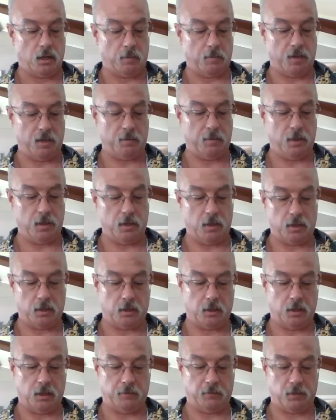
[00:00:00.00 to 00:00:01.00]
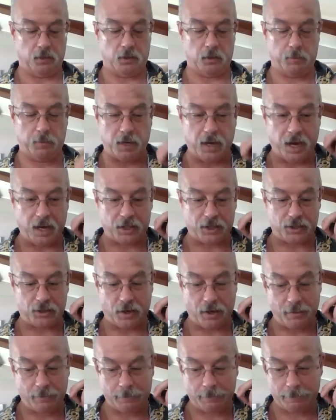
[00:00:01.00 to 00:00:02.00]
Maybe even a little bit
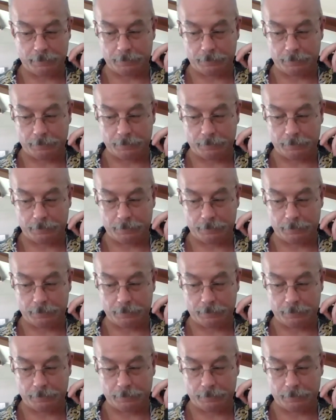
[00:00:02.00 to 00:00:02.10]
extra.